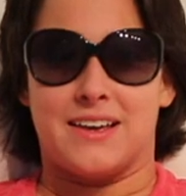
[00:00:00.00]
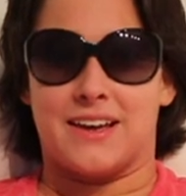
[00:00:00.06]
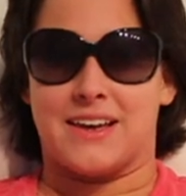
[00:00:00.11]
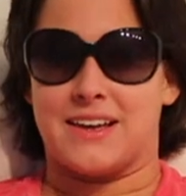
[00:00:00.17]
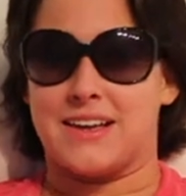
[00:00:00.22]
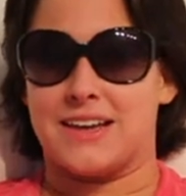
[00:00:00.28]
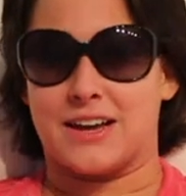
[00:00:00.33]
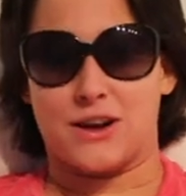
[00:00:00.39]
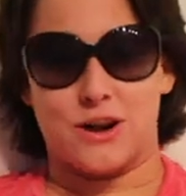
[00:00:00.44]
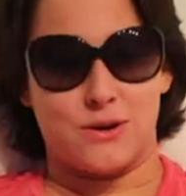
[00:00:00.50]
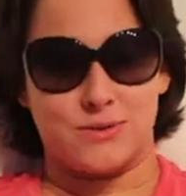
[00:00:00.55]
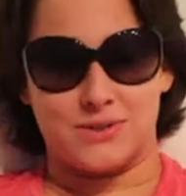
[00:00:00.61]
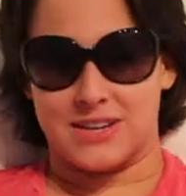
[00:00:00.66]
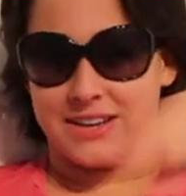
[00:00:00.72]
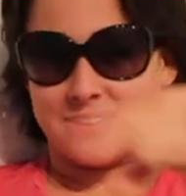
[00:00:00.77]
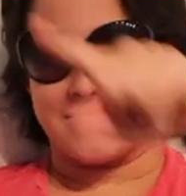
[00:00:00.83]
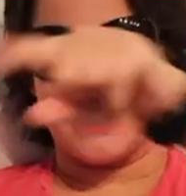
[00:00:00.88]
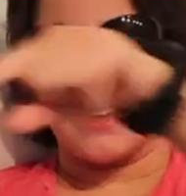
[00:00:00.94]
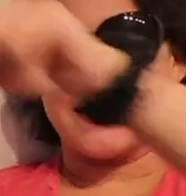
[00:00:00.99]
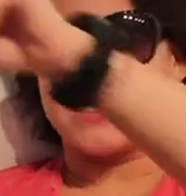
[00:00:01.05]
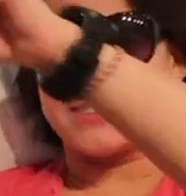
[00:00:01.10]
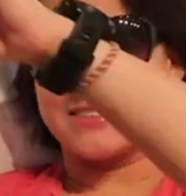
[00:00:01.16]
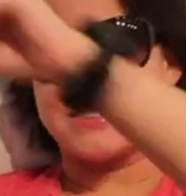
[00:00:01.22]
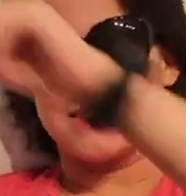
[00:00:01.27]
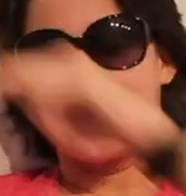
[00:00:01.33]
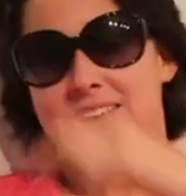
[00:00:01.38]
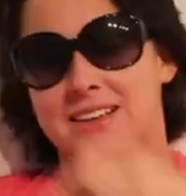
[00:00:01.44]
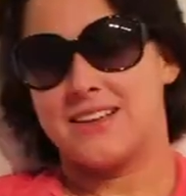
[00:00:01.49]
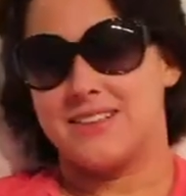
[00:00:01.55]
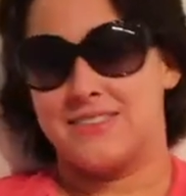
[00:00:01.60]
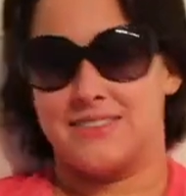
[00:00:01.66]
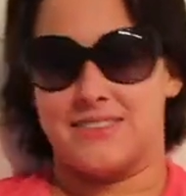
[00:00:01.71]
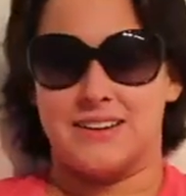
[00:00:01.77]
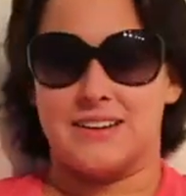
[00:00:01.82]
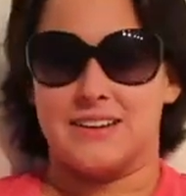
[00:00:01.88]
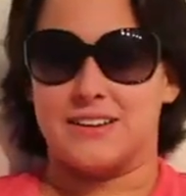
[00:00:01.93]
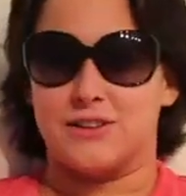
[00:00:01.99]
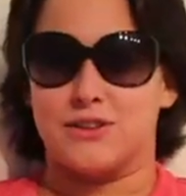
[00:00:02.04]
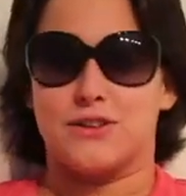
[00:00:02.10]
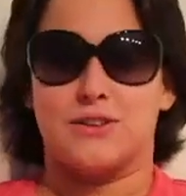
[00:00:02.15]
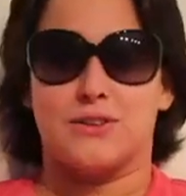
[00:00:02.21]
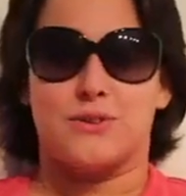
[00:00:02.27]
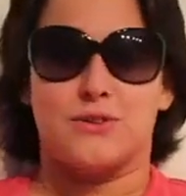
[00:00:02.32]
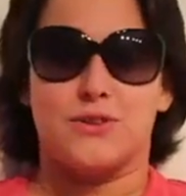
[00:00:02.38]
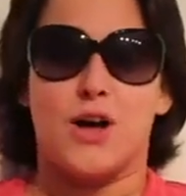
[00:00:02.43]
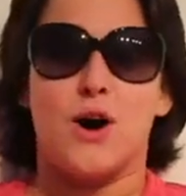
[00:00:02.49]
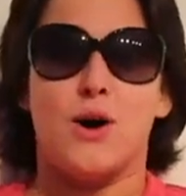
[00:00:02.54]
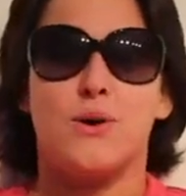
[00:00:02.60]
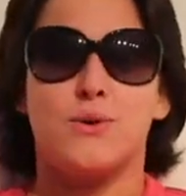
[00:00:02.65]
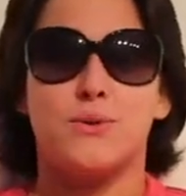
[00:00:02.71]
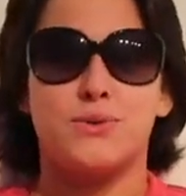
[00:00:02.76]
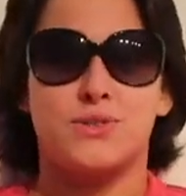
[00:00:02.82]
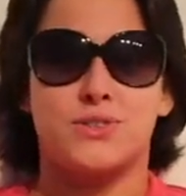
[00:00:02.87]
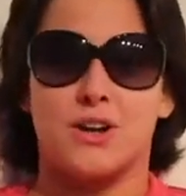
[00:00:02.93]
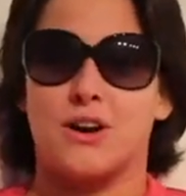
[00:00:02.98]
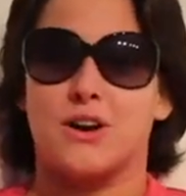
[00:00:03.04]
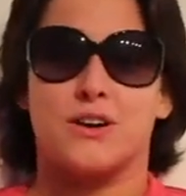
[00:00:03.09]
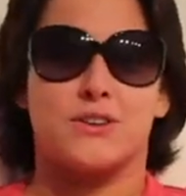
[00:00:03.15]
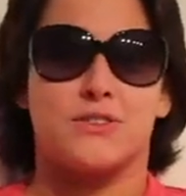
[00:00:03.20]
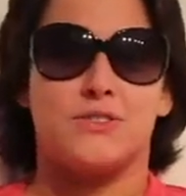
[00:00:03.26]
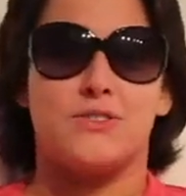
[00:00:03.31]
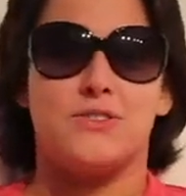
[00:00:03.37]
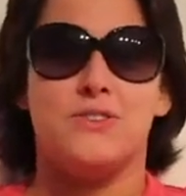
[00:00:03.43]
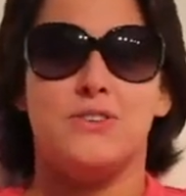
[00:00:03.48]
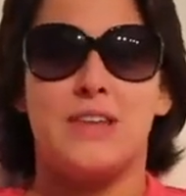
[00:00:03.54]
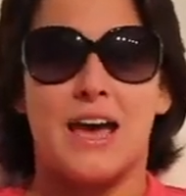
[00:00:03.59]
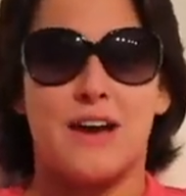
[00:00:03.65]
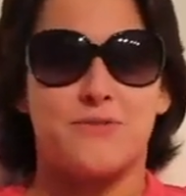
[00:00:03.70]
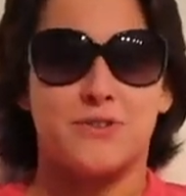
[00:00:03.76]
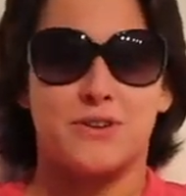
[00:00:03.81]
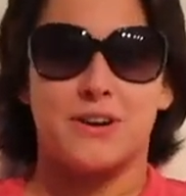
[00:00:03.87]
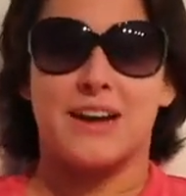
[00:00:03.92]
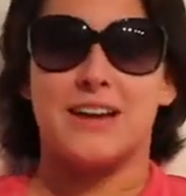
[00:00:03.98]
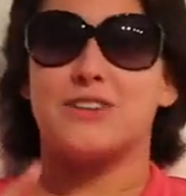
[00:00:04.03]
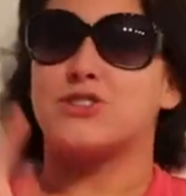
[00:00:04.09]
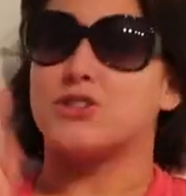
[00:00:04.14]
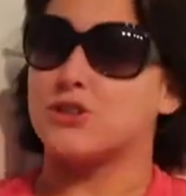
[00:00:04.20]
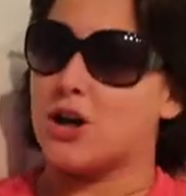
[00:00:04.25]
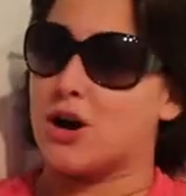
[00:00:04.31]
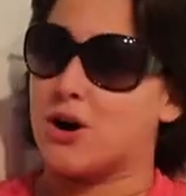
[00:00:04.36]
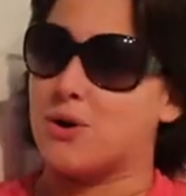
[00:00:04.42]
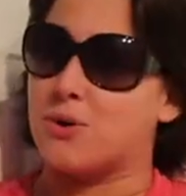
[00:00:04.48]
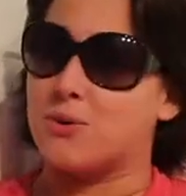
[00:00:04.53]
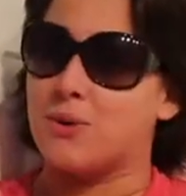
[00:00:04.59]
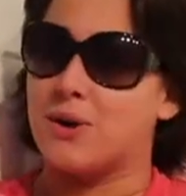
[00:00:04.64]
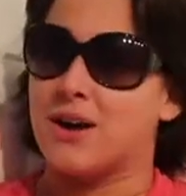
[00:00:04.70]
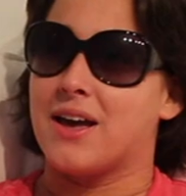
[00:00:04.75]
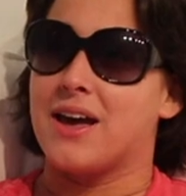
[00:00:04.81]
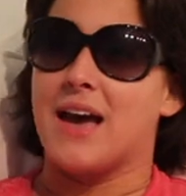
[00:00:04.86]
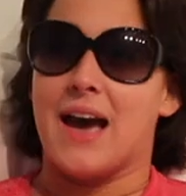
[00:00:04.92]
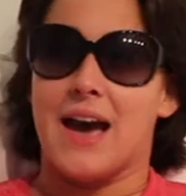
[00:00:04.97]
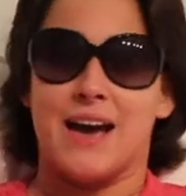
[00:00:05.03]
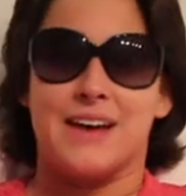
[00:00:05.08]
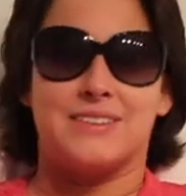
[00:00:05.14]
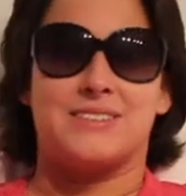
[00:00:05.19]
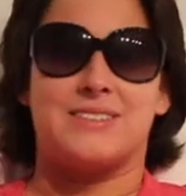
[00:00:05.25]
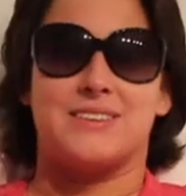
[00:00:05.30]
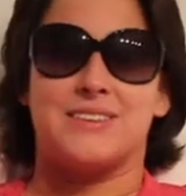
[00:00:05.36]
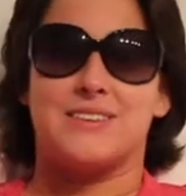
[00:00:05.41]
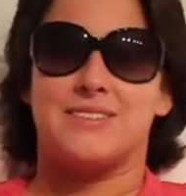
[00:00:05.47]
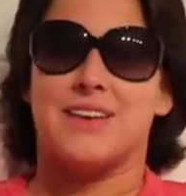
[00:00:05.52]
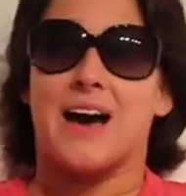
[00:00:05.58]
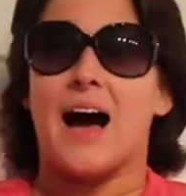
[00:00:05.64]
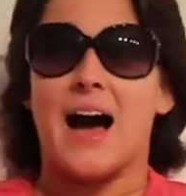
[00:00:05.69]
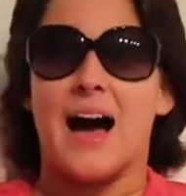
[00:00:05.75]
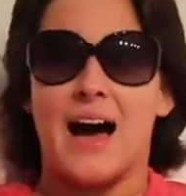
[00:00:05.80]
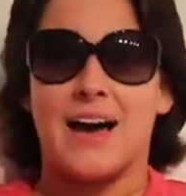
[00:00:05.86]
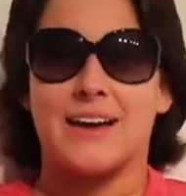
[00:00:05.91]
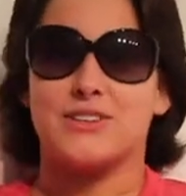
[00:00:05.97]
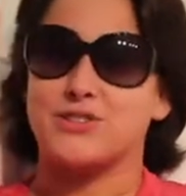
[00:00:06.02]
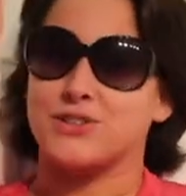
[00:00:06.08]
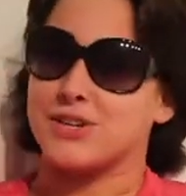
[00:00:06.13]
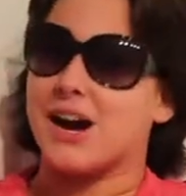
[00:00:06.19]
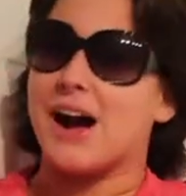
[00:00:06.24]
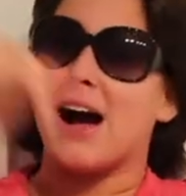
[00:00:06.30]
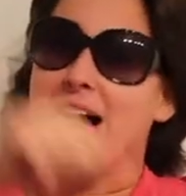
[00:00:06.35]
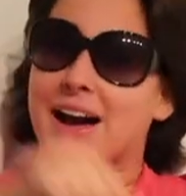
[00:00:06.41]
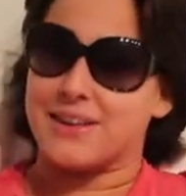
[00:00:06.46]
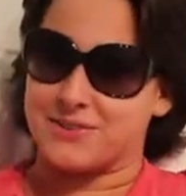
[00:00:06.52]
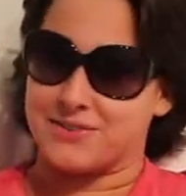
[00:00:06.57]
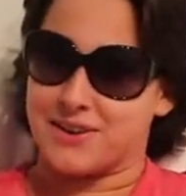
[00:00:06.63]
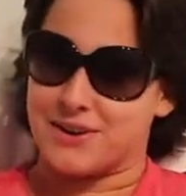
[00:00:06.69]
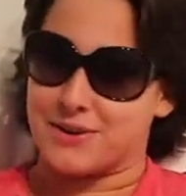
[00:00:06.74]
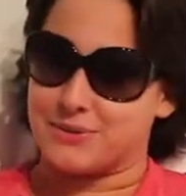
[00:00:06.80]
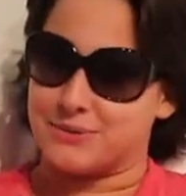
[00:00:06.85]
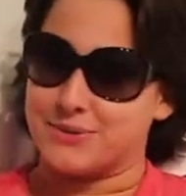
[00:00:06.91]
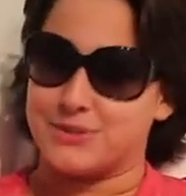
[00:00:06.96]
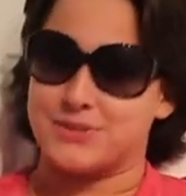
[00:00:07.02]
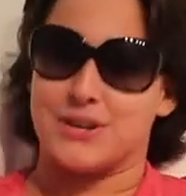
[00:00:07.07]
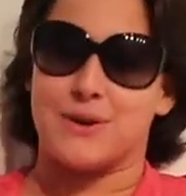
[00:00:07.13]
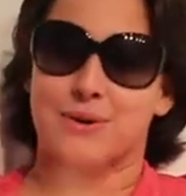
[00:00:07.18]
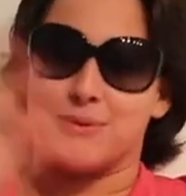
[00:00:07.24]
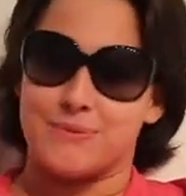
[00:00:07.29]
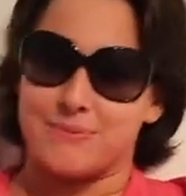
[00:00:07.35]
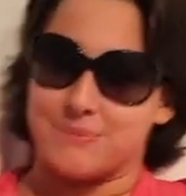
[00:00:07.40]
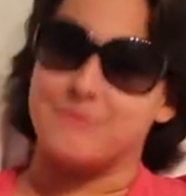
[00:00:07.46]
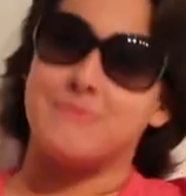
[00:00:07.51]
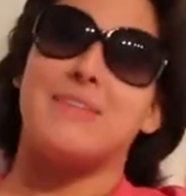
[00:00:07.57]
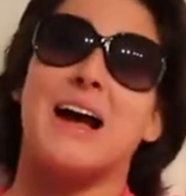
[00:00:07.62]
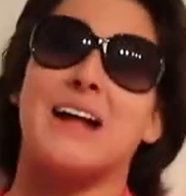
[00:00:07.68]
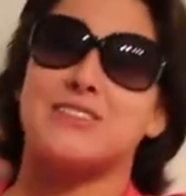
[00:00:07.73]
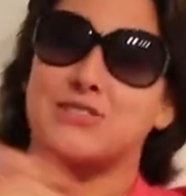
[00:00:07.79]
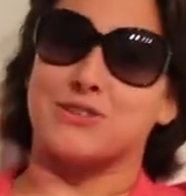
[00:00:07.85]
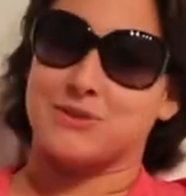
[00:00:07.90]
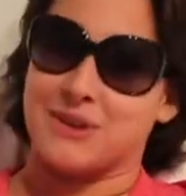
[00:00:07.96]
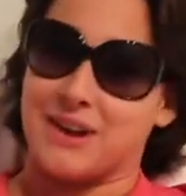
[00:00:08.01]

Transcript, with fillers: Uh, it goes like this. The lows are never as low as the highs are high though, so that's